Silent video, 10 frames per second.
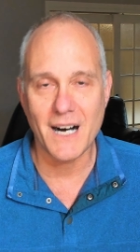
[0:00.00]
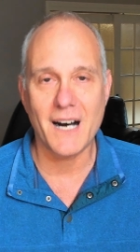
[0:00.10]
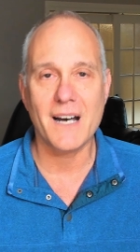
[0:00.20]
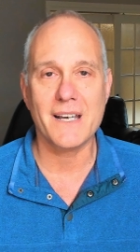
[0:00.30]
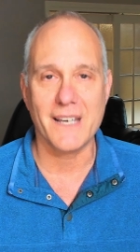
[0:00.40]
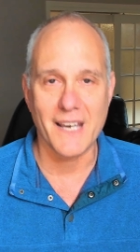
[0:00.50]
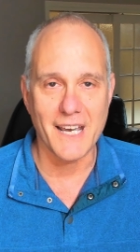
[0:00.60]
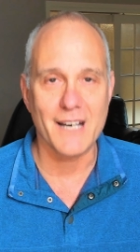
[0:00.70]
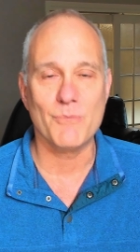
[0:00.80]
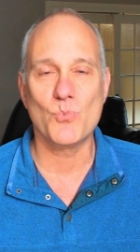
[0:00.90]
I
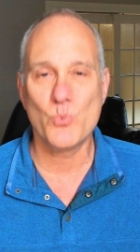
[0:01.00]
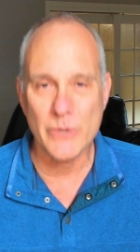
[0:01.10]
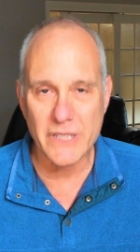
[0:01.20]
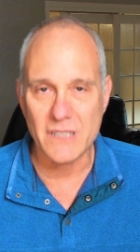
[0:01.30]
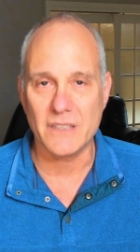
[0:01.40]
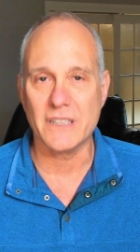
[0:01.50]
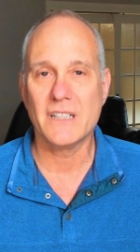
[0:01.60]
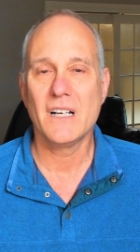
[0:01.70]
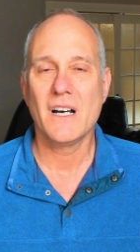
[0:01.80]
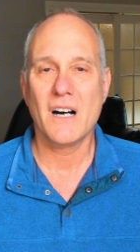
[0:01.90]
am really
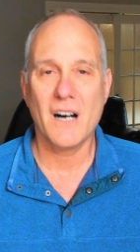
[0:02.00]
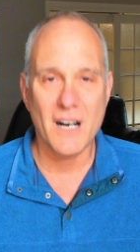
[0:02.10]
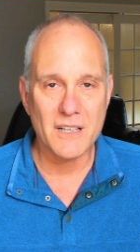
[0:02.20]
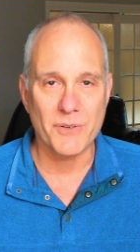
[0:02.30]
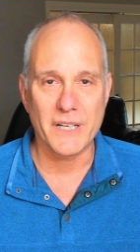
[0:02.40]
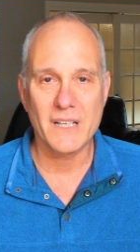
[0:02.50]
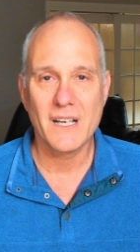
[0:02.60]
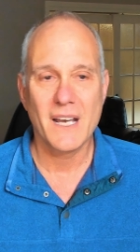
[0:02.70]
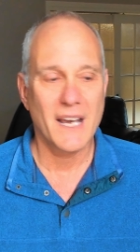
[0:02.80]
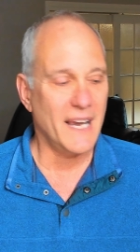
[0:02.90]
hungry
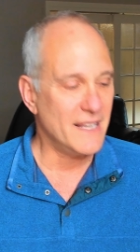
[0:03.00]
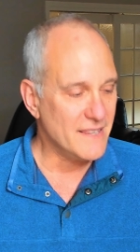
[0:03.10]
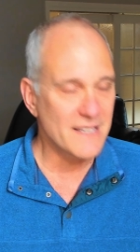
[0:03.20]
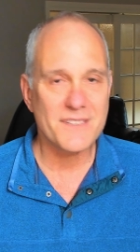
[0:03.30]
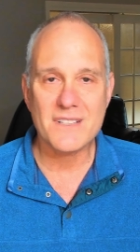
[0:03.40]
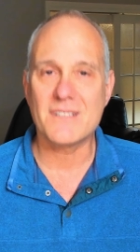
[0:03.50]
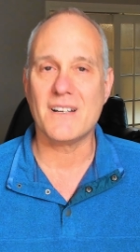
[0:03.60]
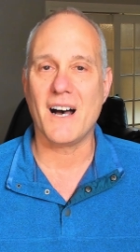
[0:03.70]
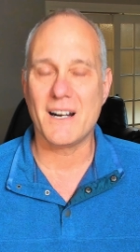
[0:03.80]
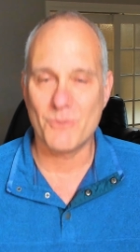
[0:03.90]
and this is
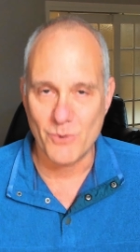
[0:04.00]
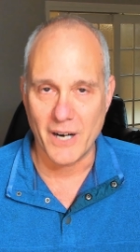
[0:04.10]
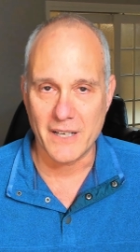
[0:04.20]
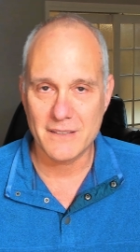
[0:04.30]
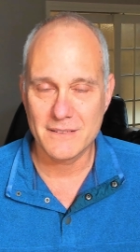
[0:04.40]
not right.